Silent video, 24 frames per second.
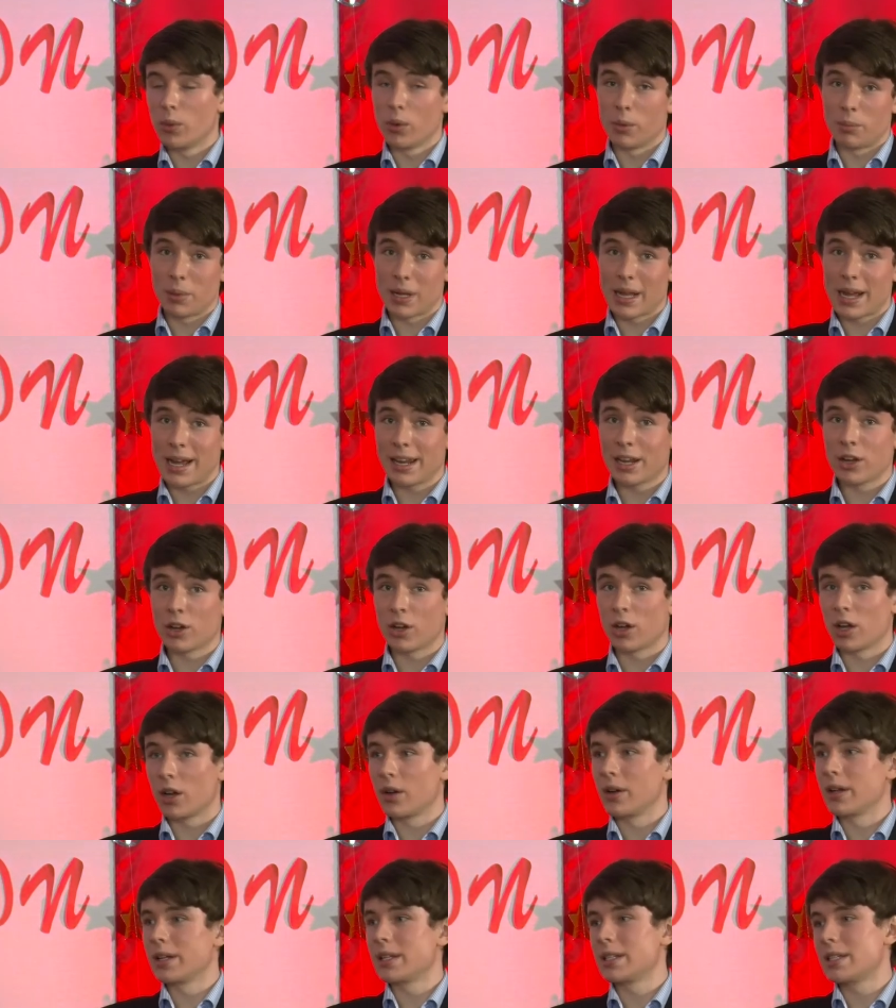were planning on
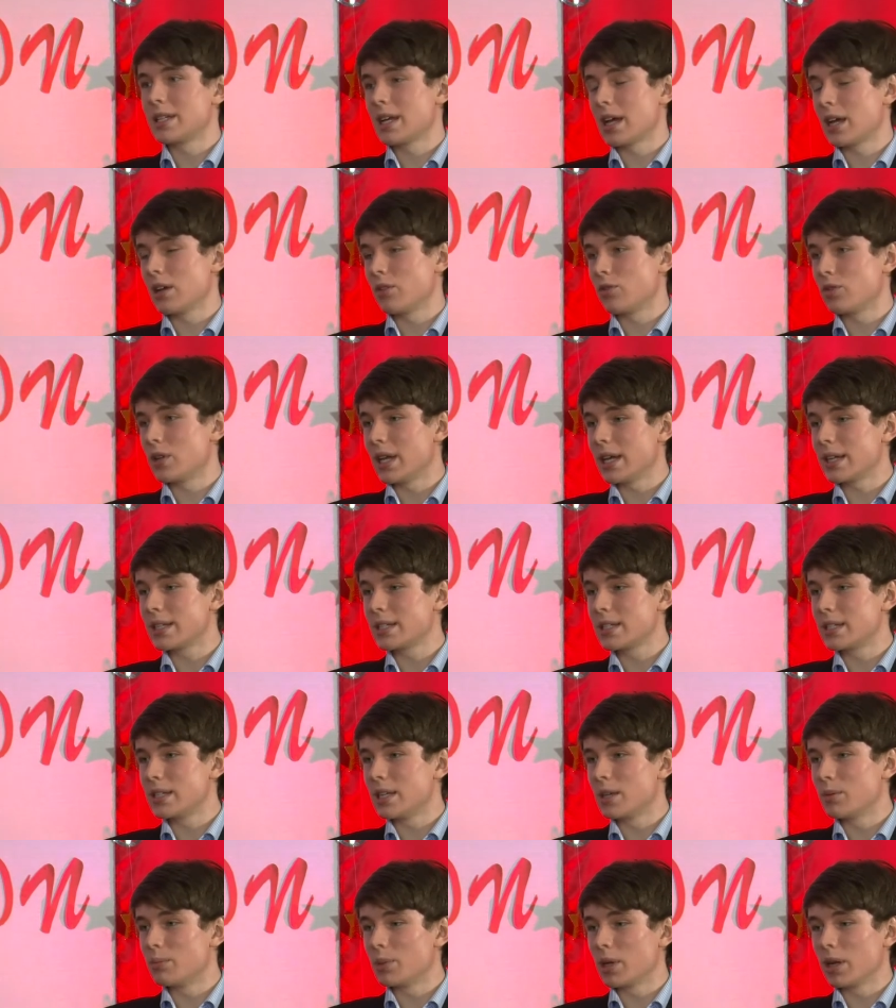going to TAFE
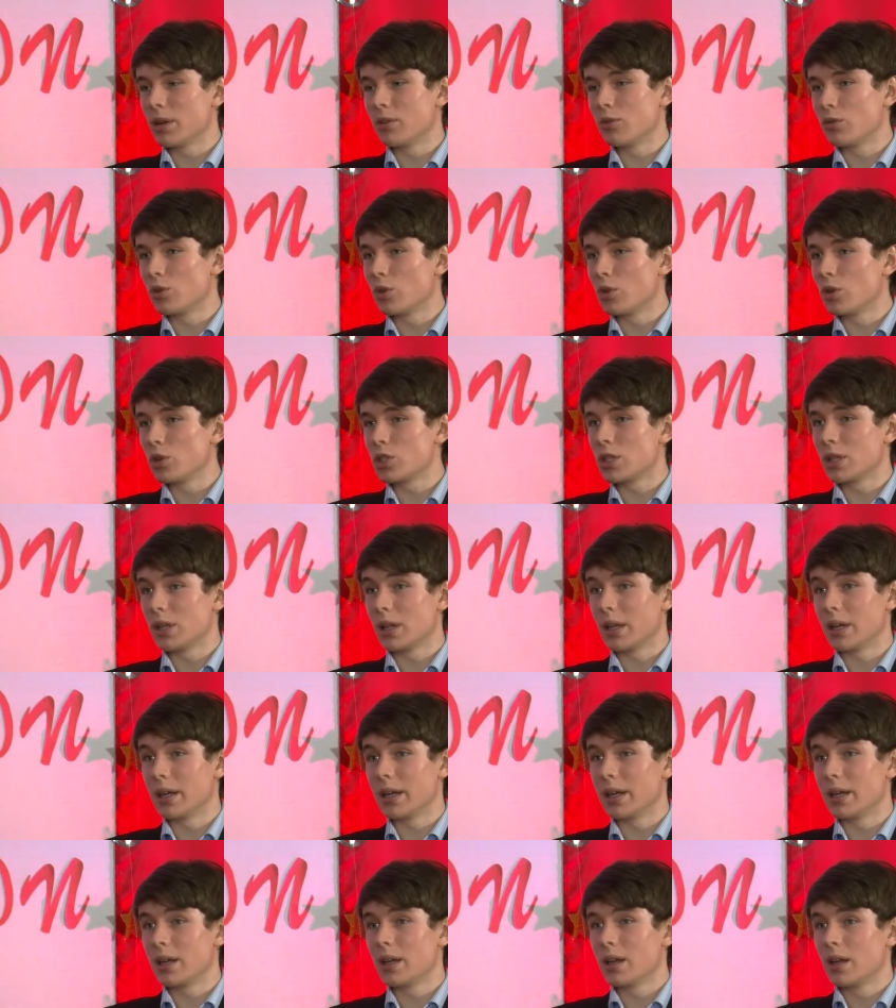next year, but
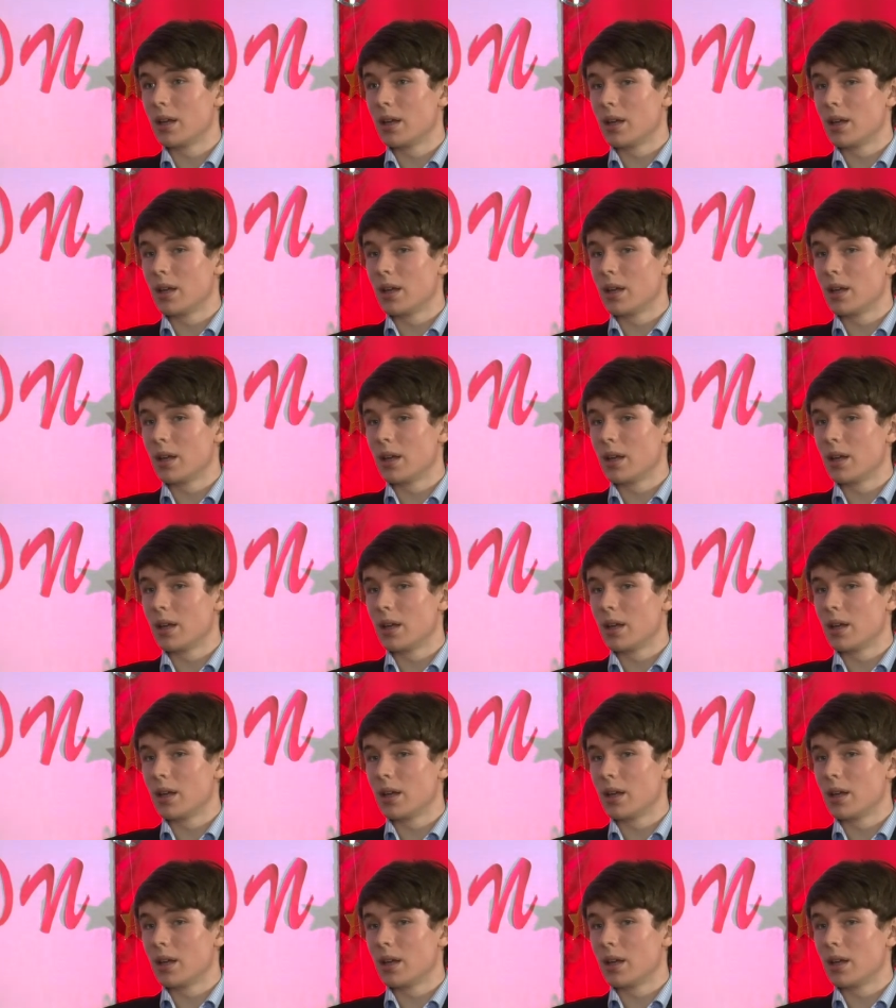unfortunately